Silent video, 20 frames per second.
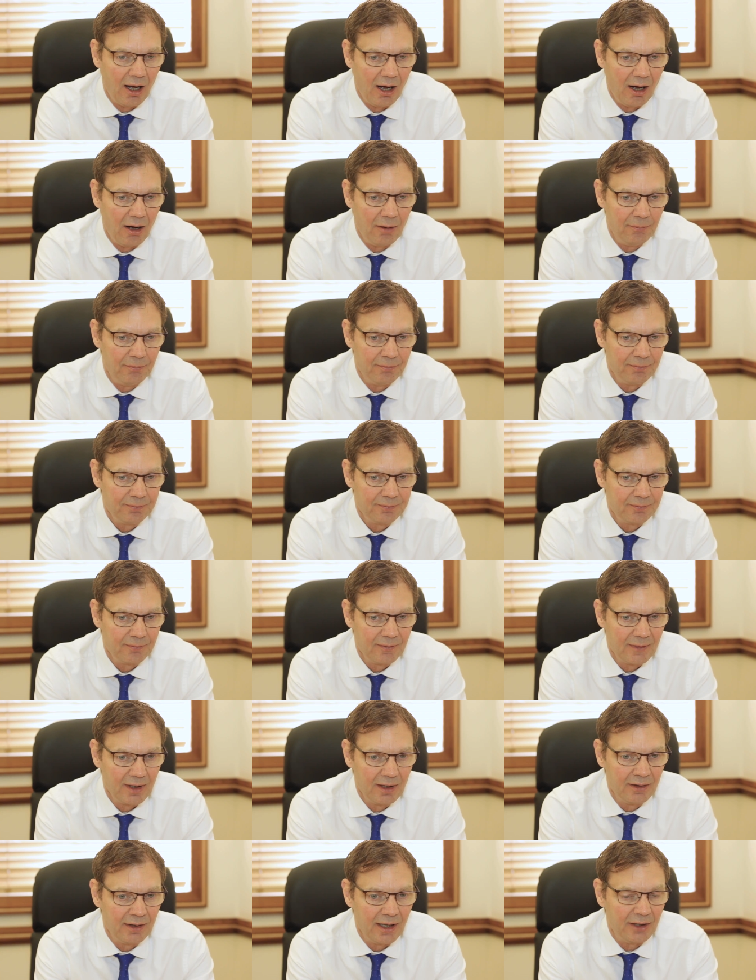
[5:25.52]

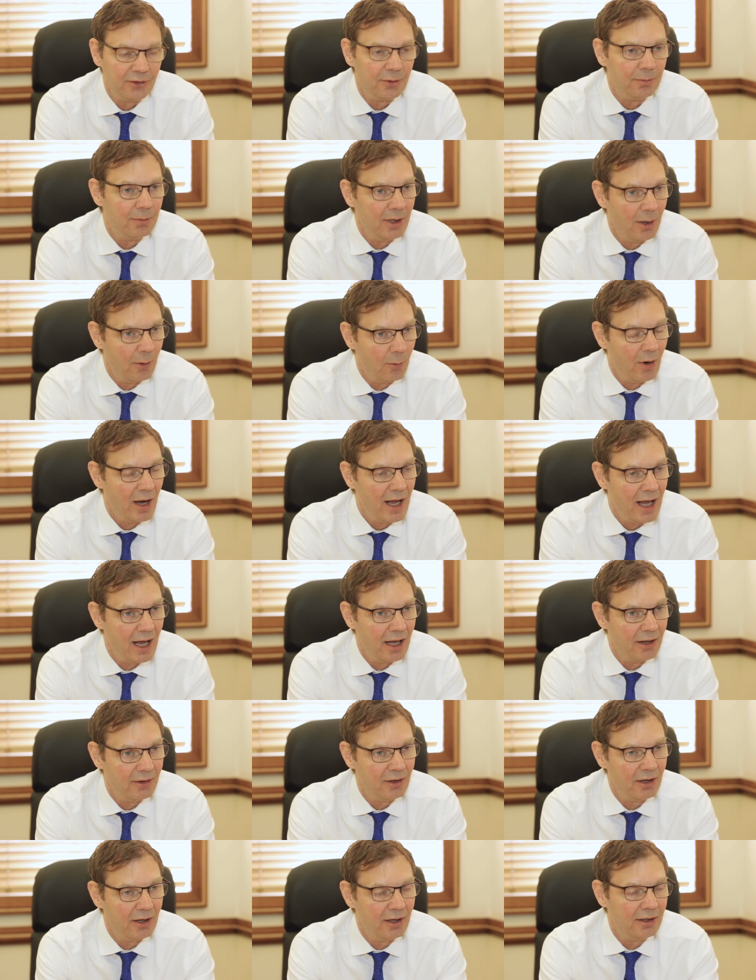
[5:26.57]
they should be
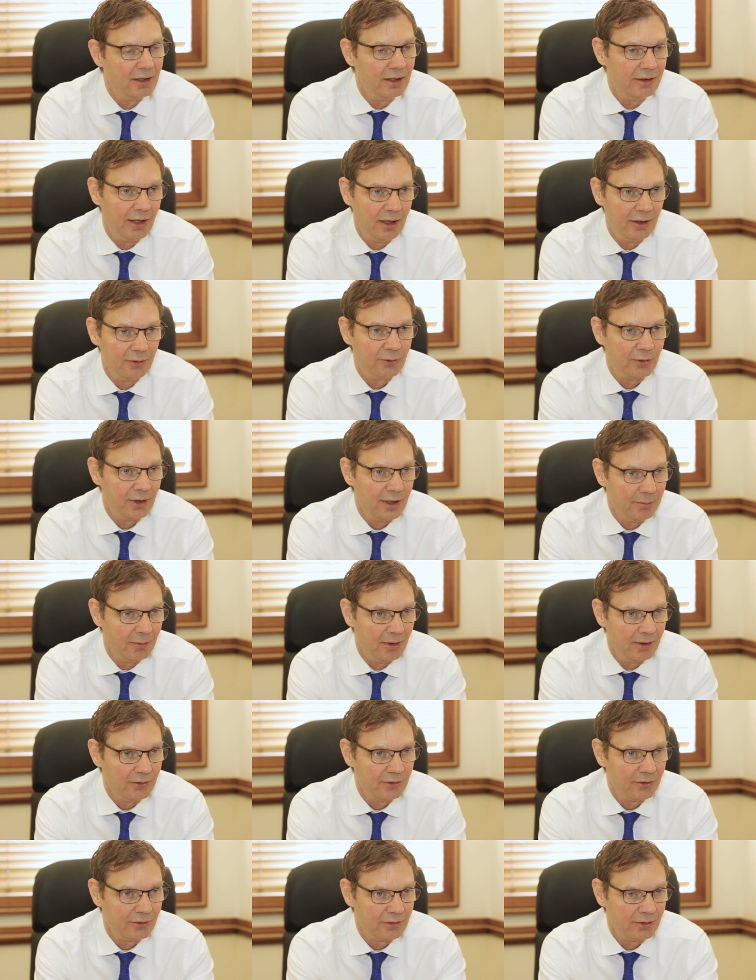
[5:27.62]
aware that in their
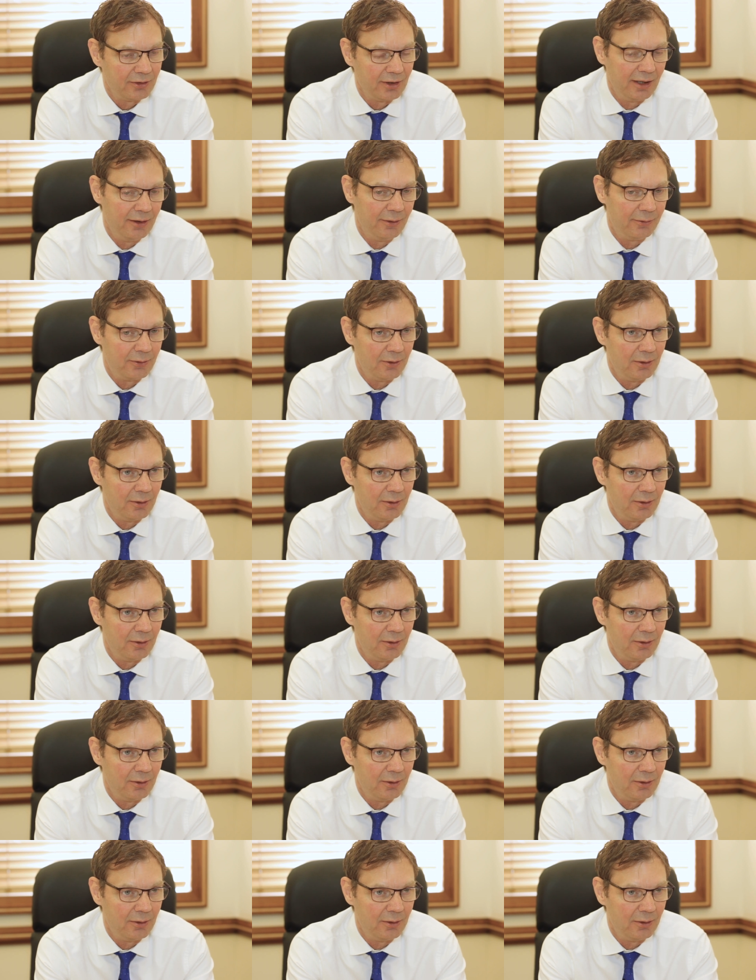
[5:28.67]
treatments, in the